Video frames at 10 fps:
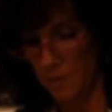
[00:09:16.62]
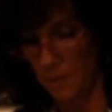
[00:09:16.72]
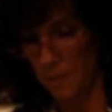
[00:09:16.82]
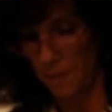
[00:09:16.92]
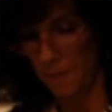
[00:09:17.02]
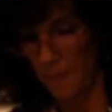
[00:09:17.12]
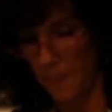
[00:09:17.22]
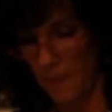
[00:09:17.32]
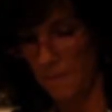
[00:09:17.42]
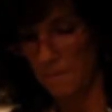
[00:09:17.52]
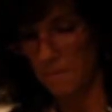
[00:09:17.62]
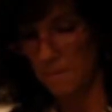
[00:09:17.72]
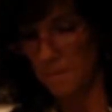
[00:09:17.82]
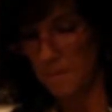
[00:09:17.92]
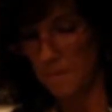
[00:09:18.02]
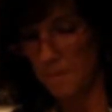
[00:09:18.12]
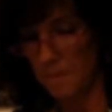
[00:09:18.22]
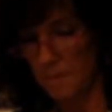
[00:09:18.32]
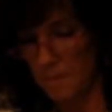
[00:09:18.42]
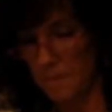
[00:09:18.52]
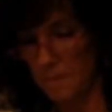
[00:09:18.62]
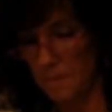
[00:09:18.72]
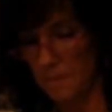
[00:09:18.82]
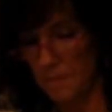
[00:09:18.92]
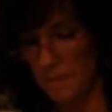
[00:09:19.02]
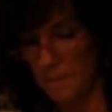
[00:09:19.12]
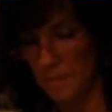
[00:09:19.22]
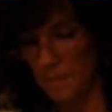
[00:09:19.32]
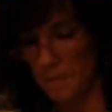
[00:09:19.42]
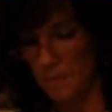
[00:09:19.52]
[no speech]